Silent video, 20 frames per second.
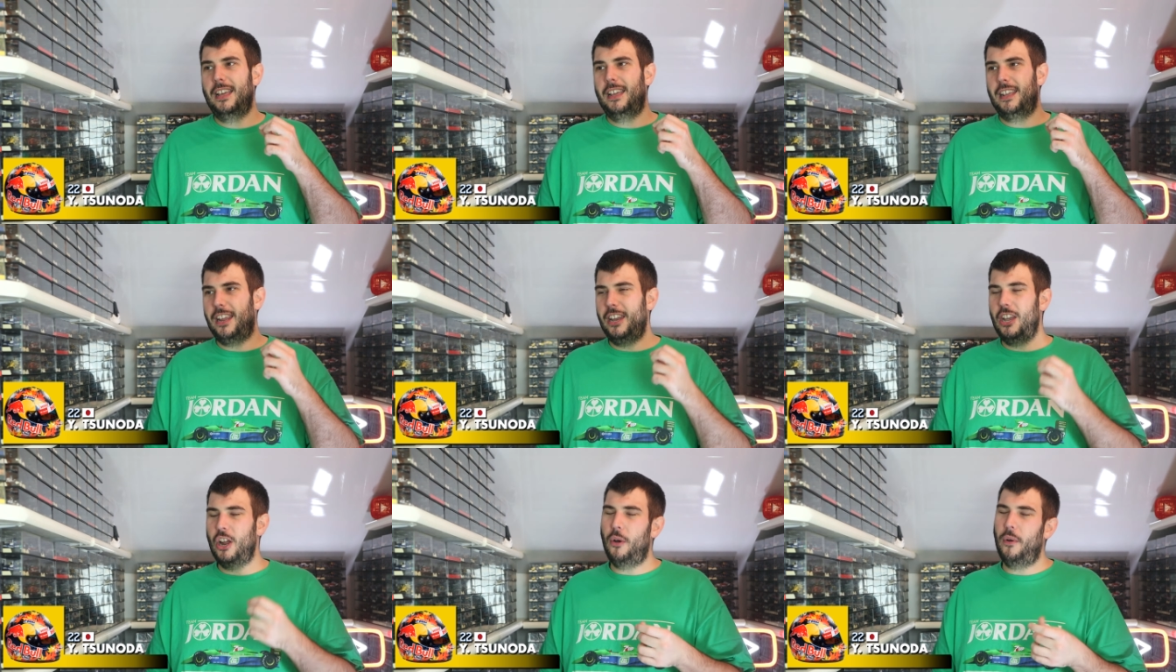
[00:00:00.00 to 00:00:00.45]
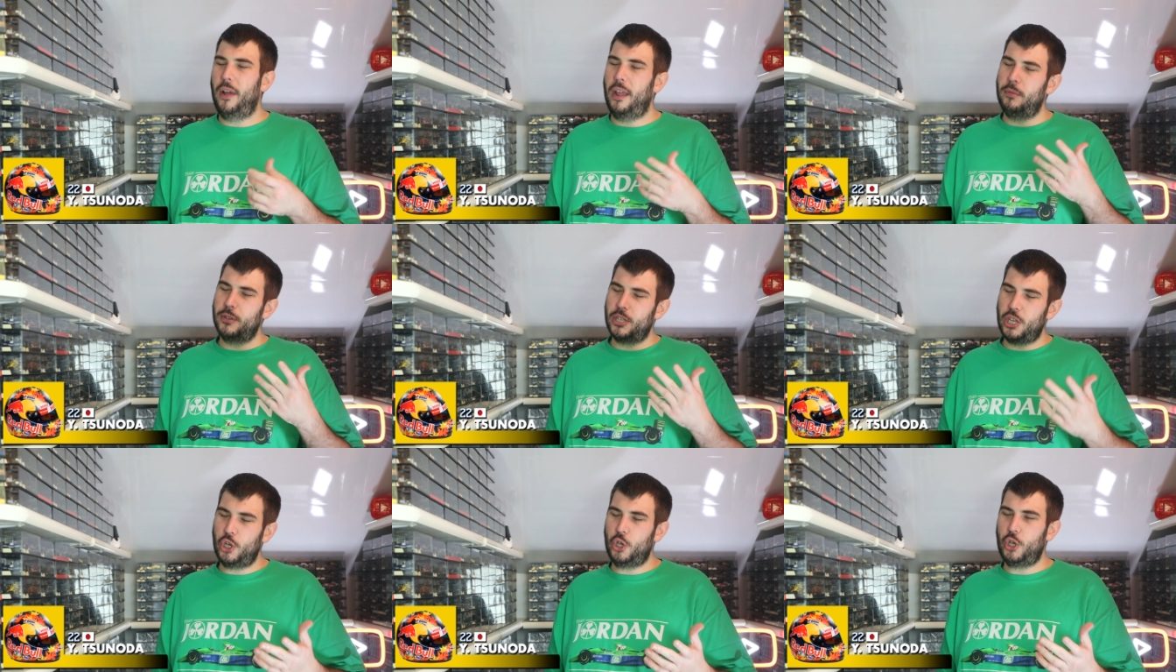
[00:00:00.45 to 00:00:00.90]
You know,
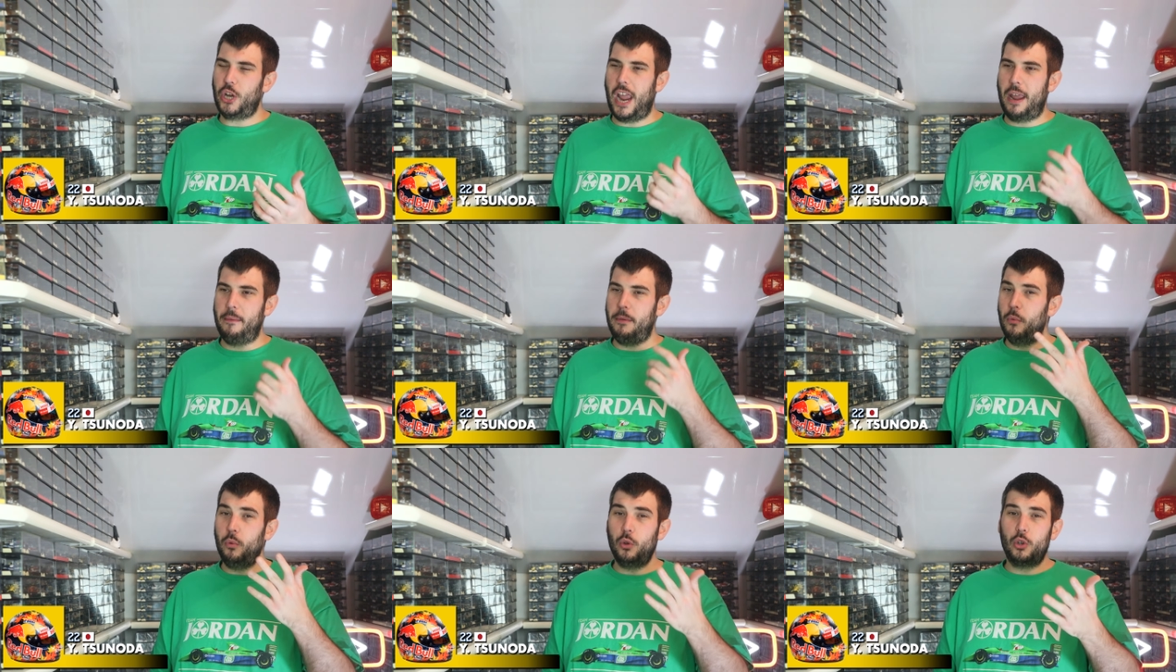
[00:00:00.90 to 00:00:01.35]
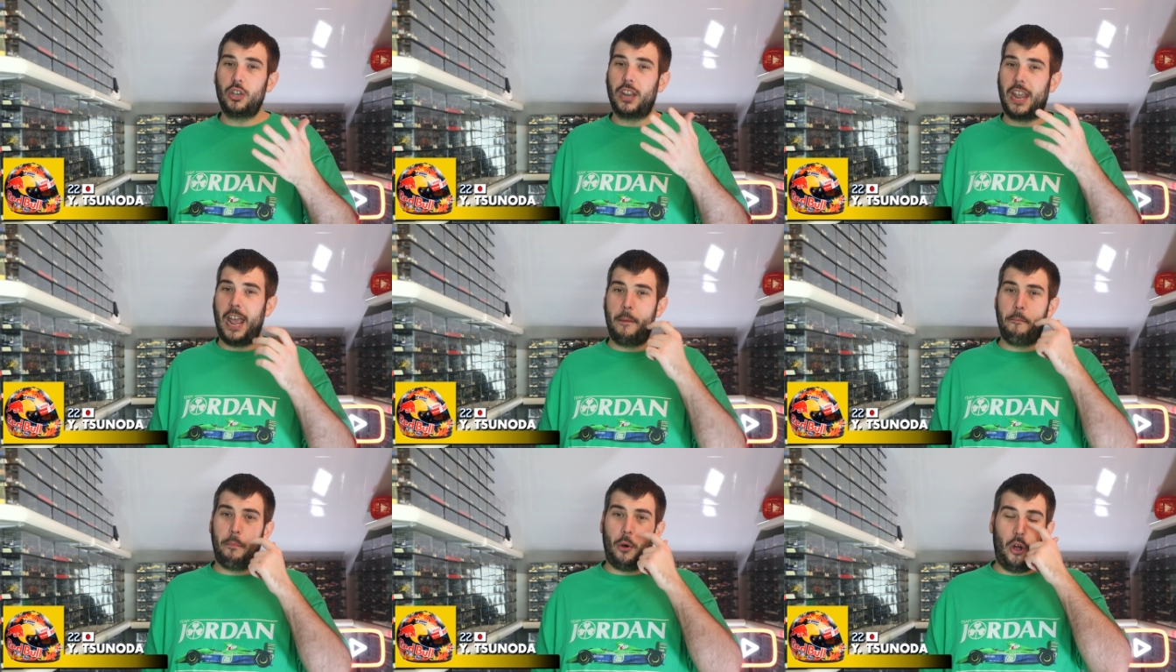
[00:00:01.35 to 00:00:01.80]
it was a shame. He wouldn't
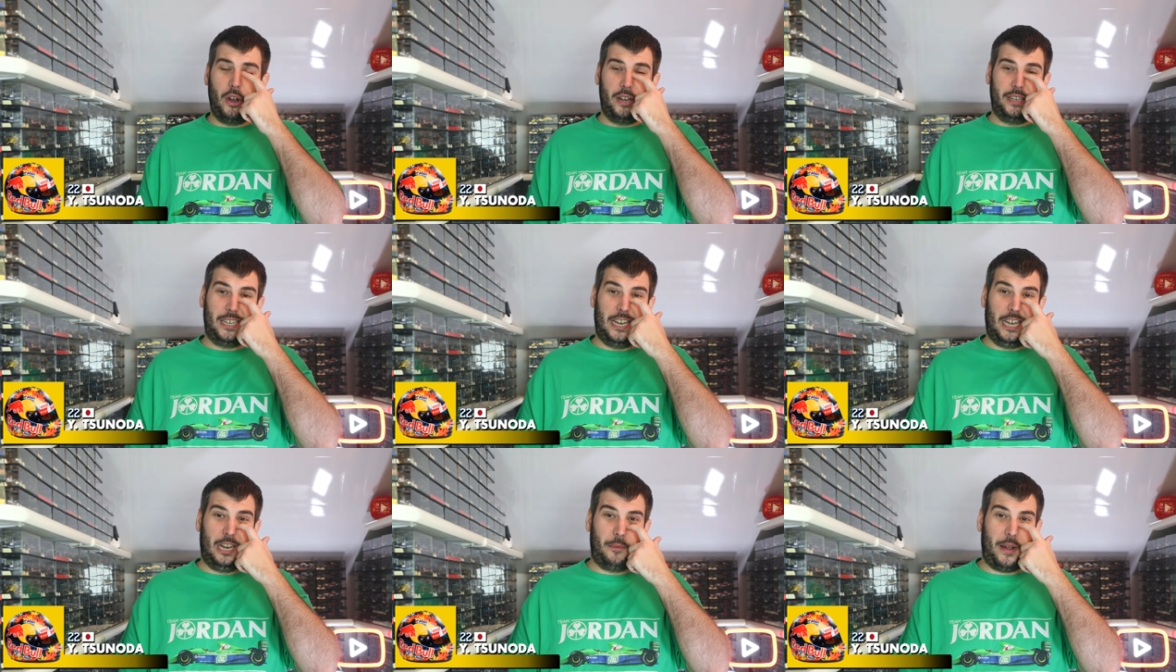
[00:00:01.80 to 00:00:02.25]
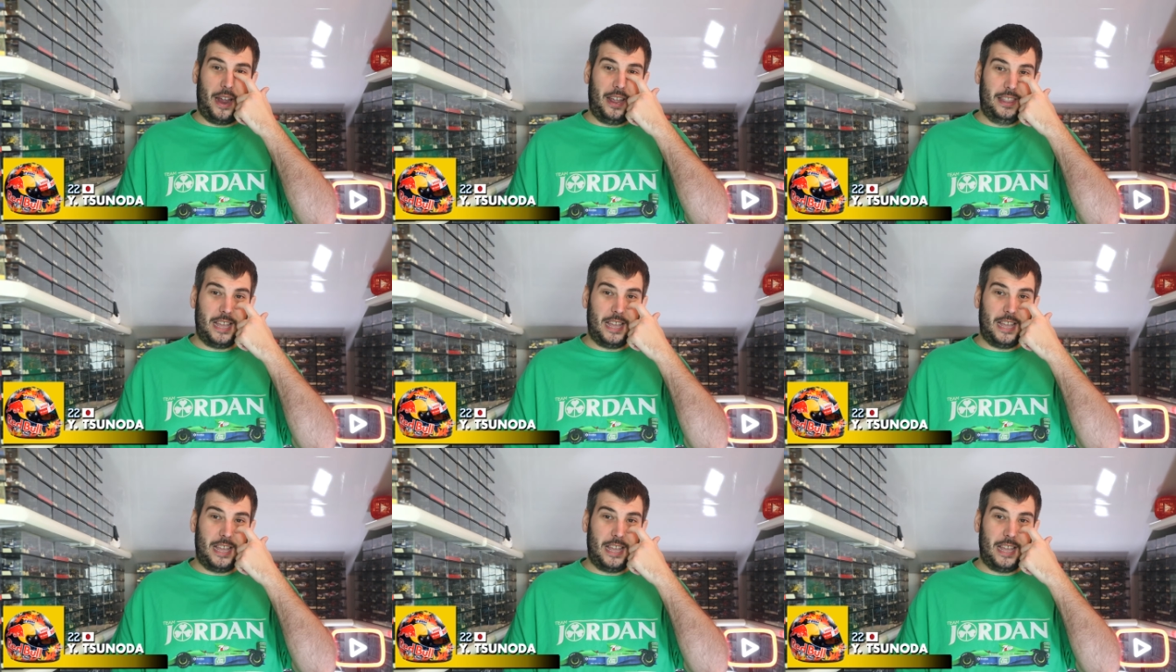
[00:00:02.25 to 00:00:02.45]
get points anyway,